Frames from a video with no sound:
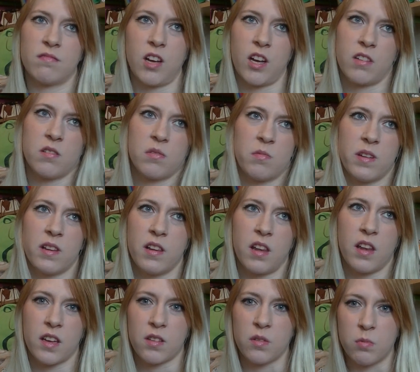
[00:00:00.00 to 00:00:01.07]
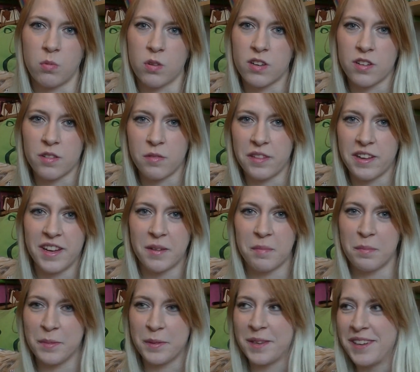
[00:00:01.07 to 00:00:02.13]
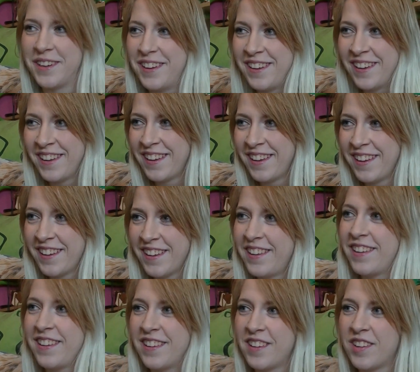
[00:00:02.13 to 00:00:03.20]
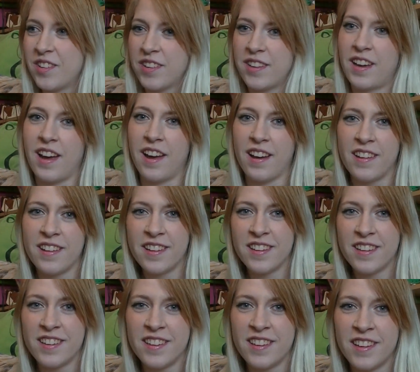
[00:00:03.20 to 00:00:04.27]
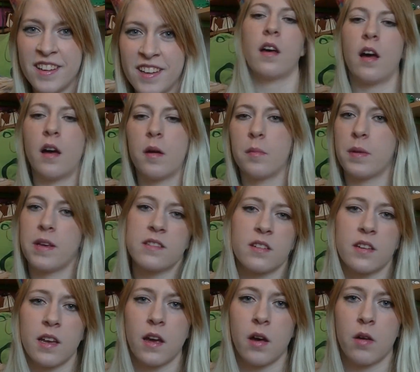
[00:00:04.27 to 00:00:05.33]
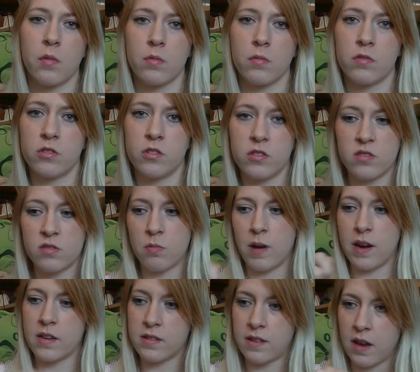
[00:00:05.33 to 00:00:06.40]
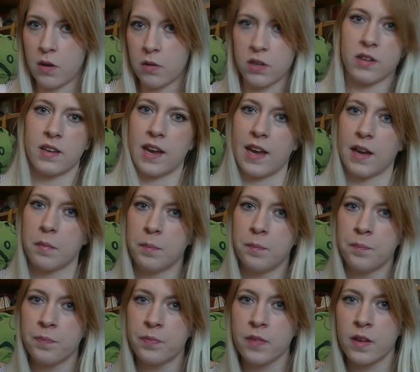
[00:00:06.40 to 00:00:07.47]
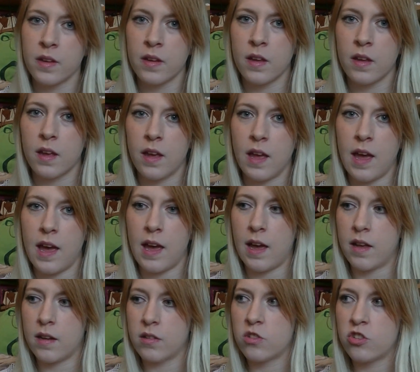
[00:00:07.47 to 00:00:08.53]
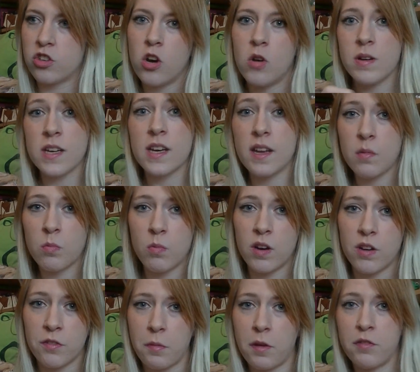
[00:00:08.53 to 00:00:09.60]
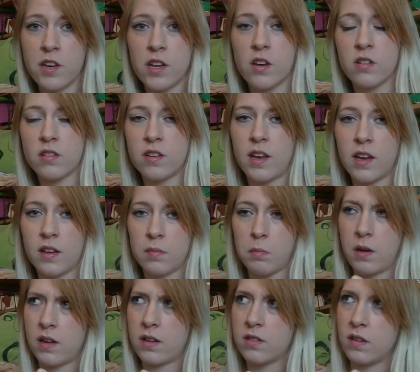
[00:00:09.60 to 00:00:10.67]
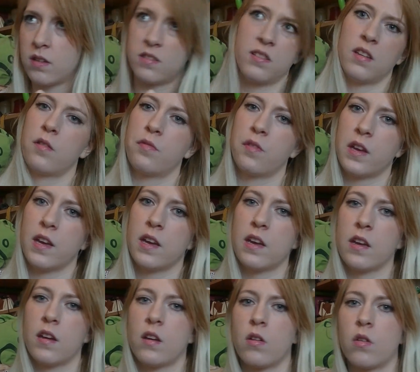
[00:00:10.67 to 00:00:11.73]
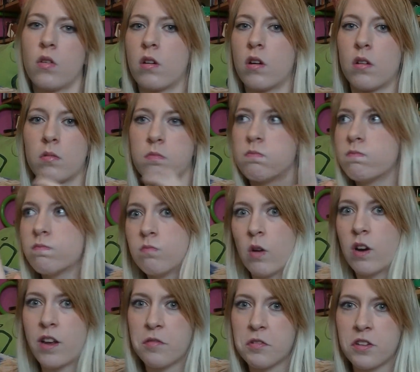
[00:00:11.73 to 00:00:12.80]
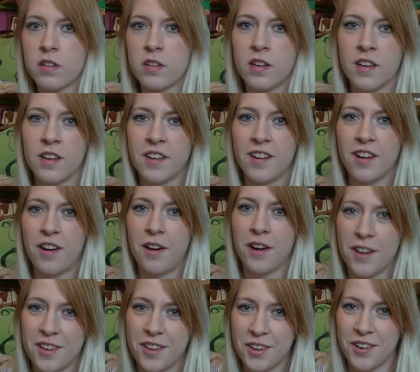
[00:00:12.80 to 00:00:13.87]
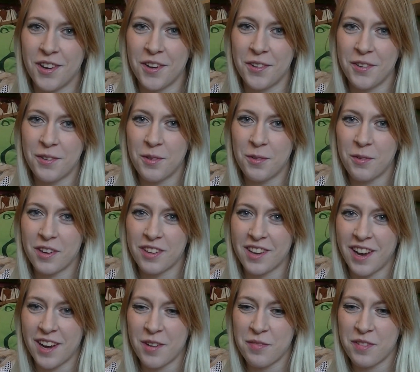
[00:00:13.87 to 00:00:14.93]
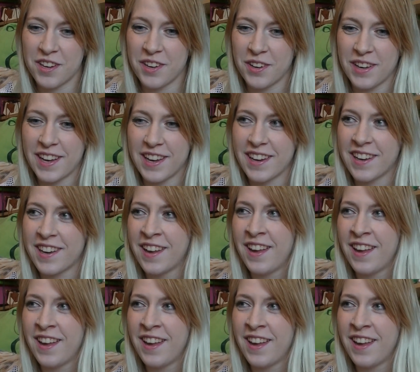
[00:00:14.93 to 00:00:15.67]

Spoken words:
I don't really like the word of that, but yeah. Basically, I'll just write down your name and show it in one of my videos, like my CV or whatever. I don't know what kind of video yet.